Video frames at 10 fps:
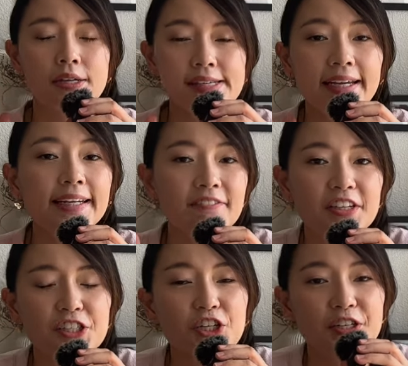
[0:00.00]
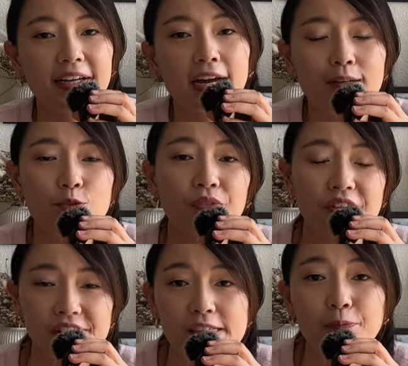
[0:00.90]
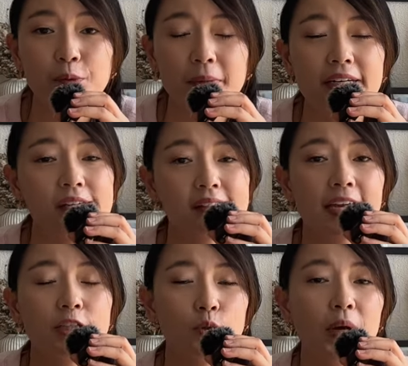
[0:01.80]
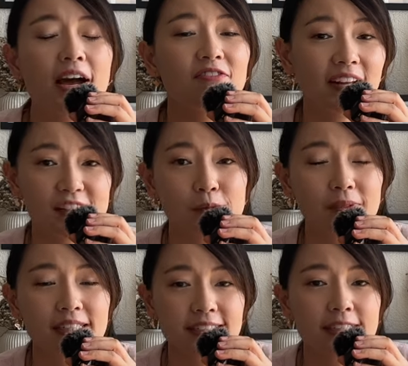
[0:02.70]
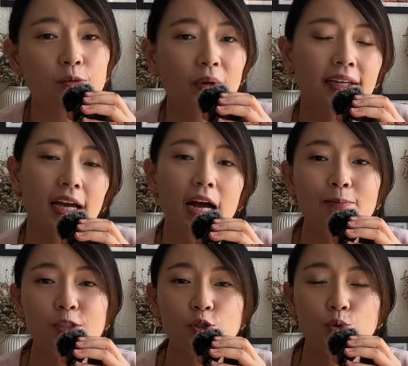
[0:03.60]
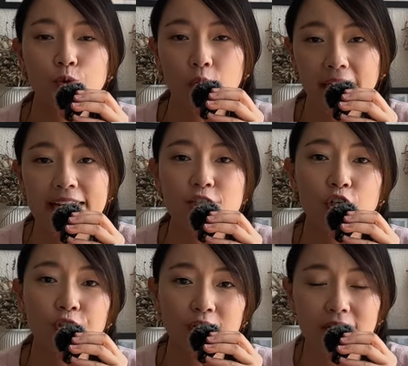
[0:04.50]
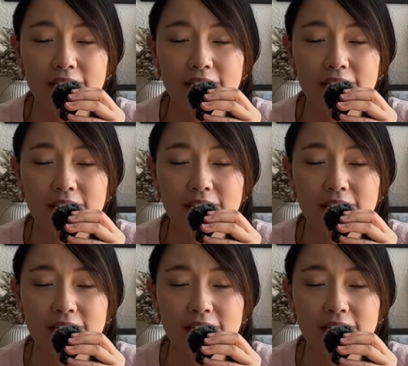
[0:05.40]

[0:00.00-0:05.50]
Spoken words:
The second advantage that comes with the C permit is that you have flexibility when it comes to your canton of